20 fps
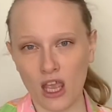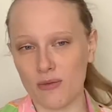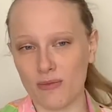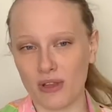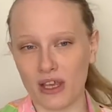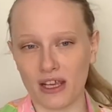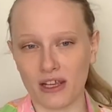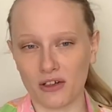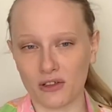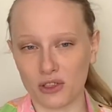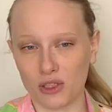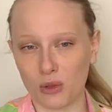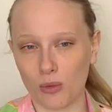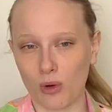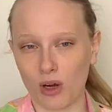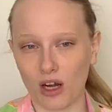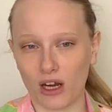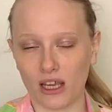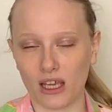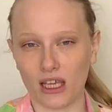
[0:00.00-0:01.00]
They can also
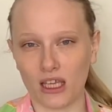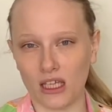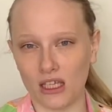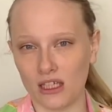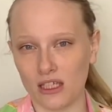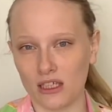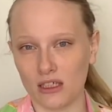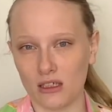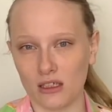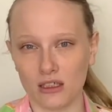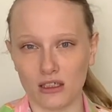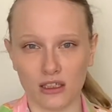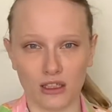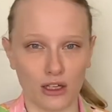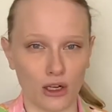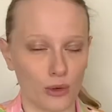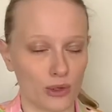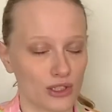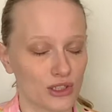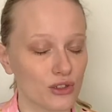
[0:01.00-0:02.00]
work in
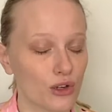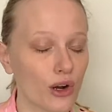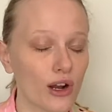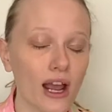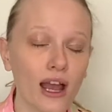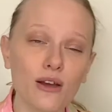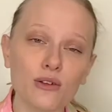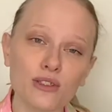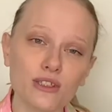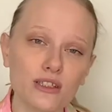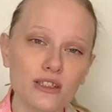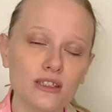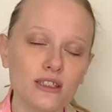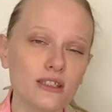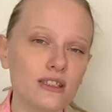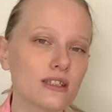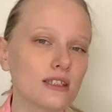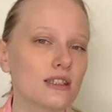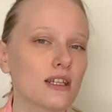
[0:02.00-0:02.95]
historic houses,